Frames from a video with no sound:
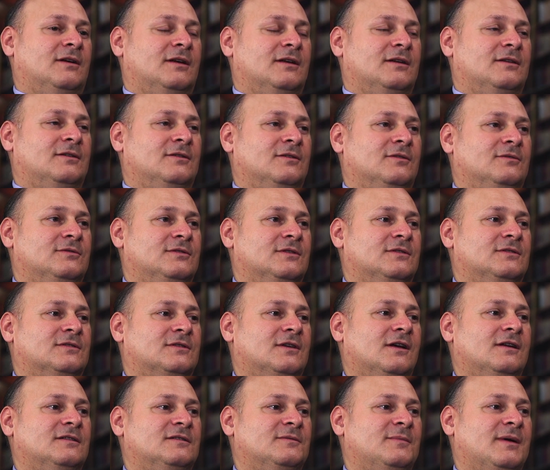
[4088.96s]
now you
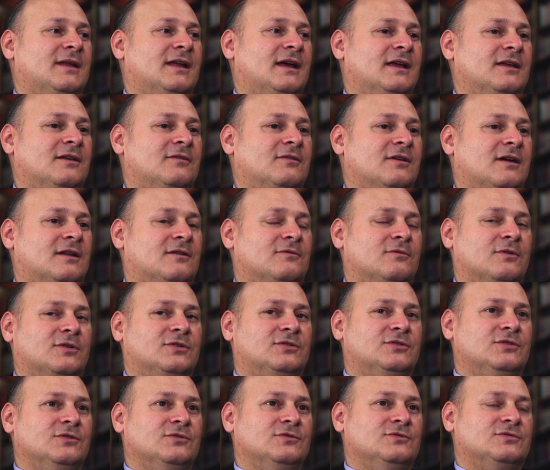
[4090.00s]
discussed about how you kind of
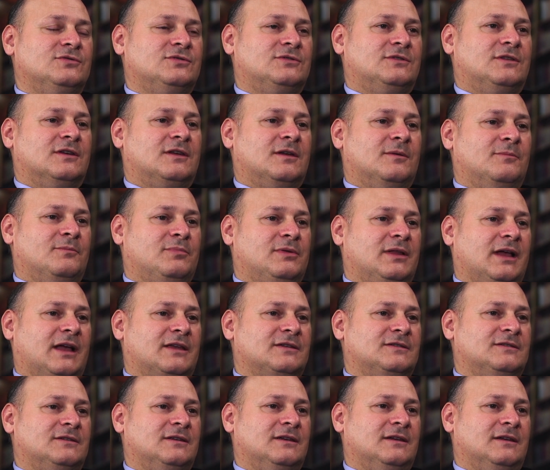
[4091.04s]
reduced the
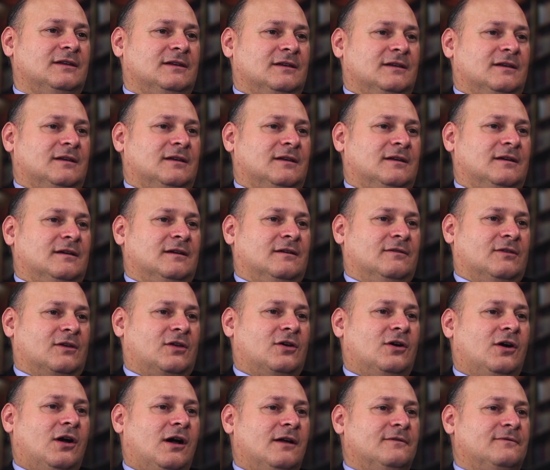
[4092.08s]
complexity of the
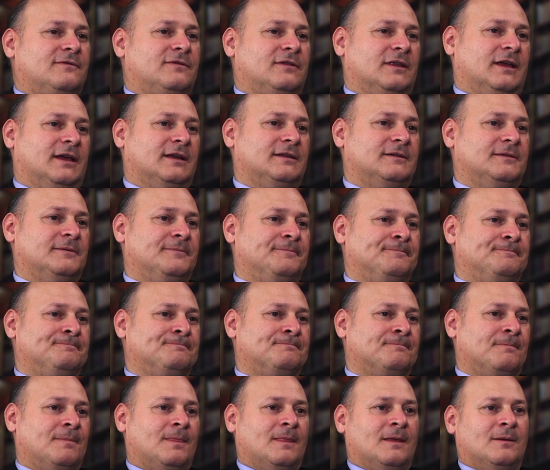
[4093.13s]
conflict,
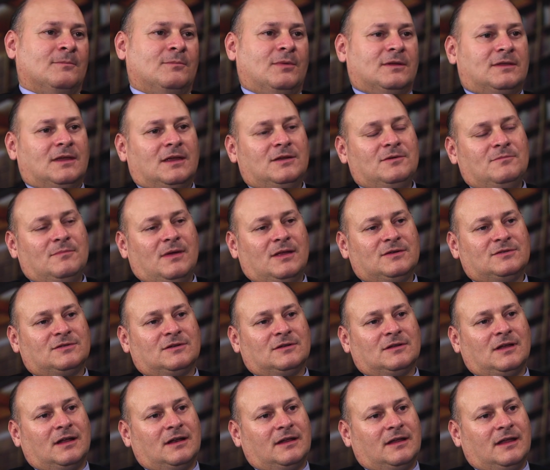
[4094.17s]
but then you
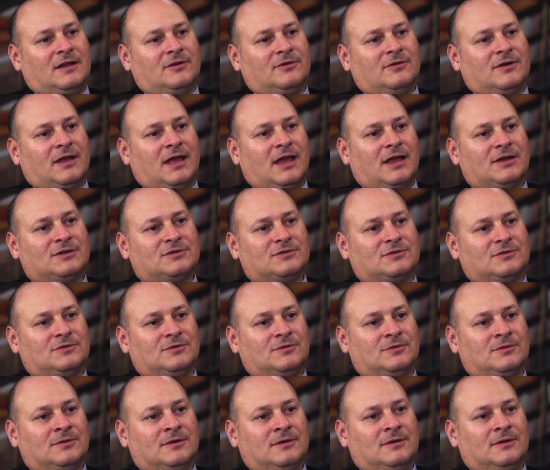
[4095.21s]
mentioned a lot of
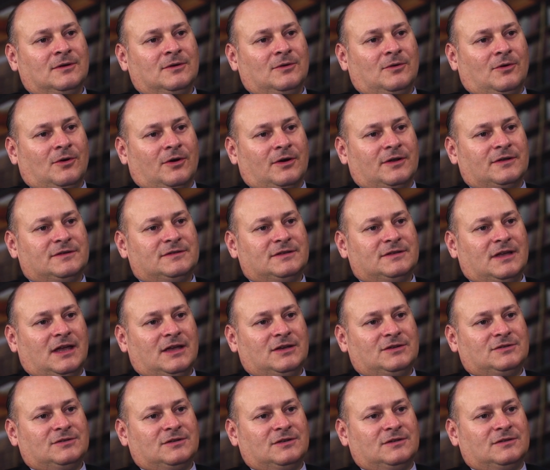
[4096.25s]
international
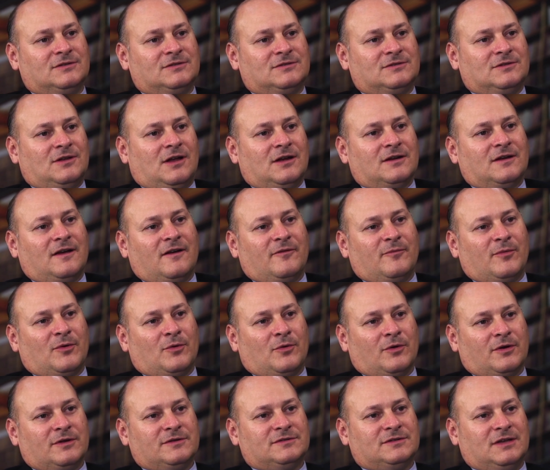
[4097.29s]
organizations,
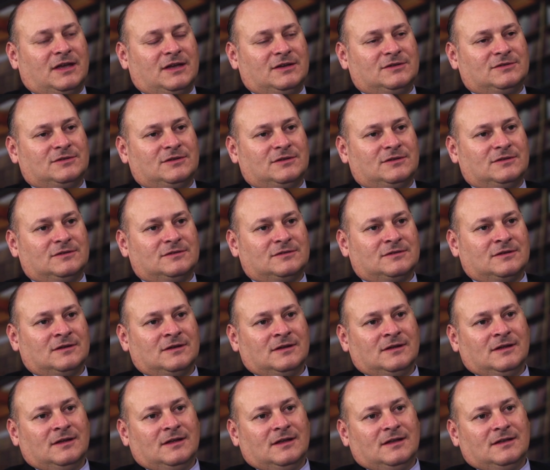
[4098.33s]
non-government organizations,
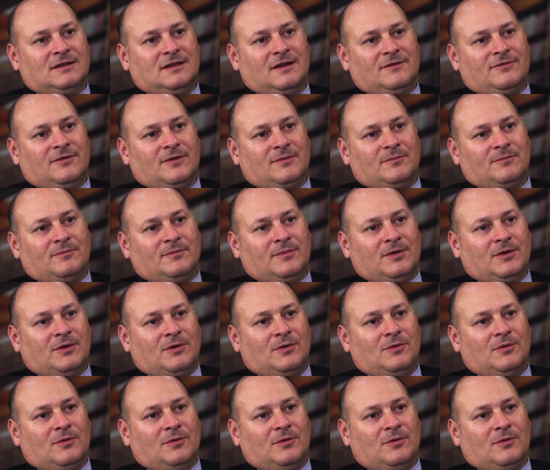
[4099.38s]
different,